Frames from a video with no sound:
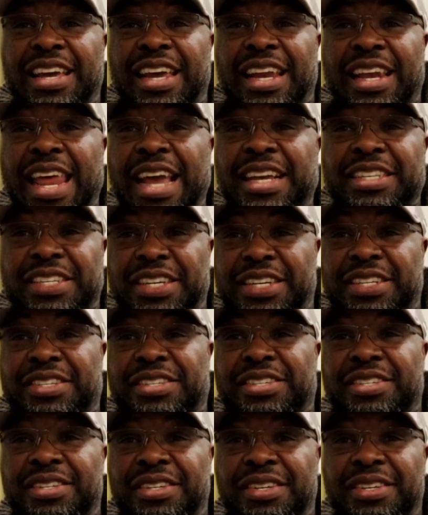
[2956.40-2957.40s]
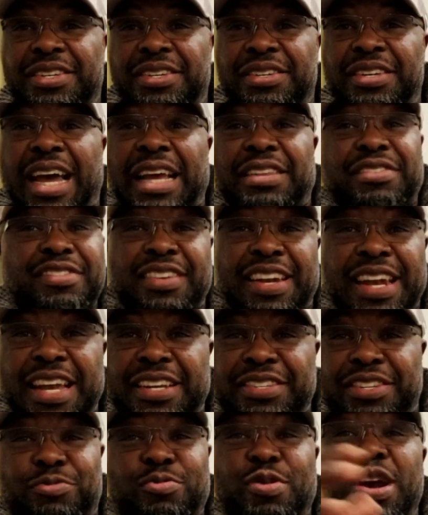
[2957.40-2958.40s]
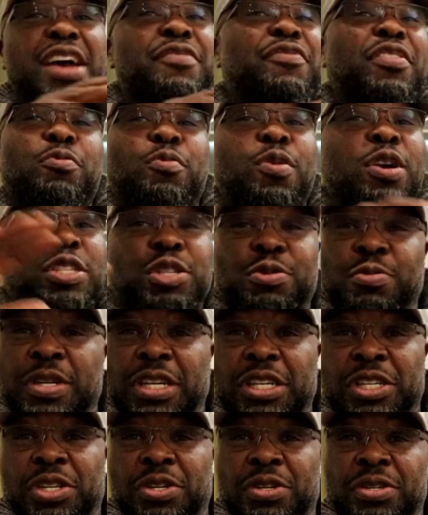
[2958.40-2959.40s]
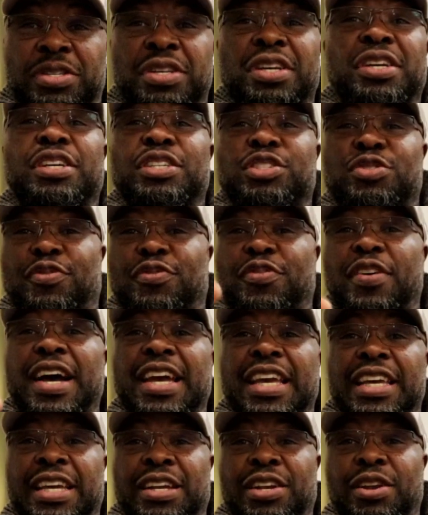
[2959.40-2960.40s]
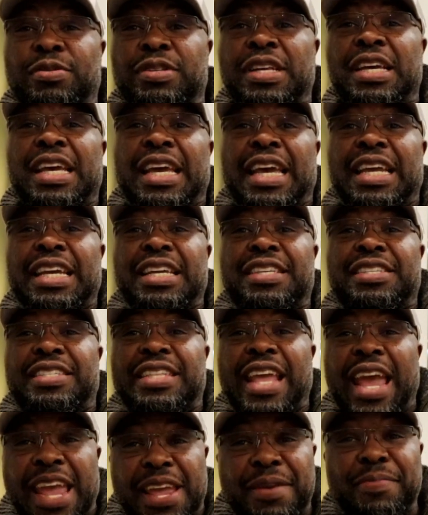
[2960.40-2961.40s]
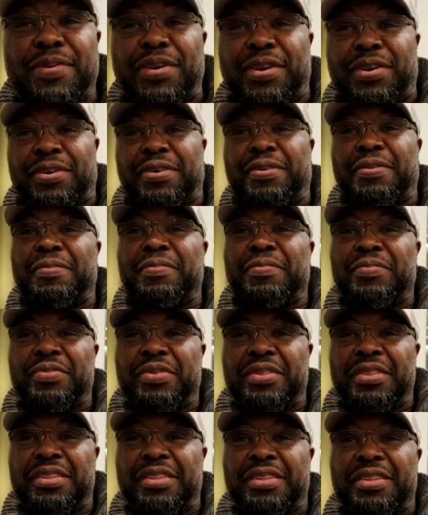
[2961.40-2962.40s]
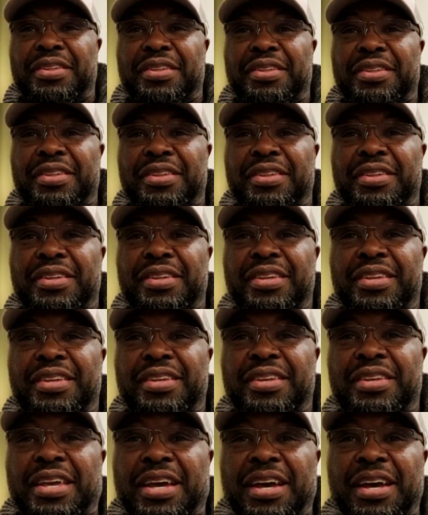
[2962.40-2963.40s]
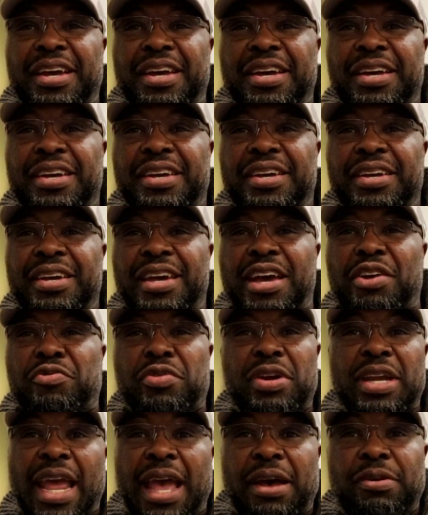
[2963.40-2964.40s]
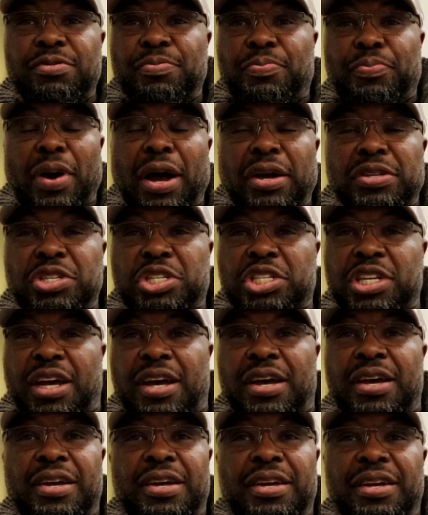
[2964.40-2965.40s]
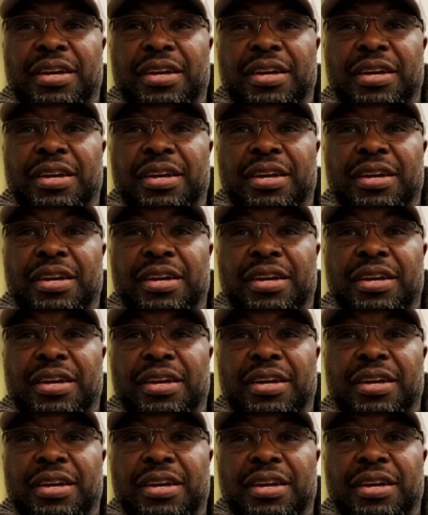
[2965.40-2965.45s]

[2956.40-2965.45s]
elected and selected, whatever word you want to use, to fight Ian Lewis in his debut. Yeah? A renowned puncher.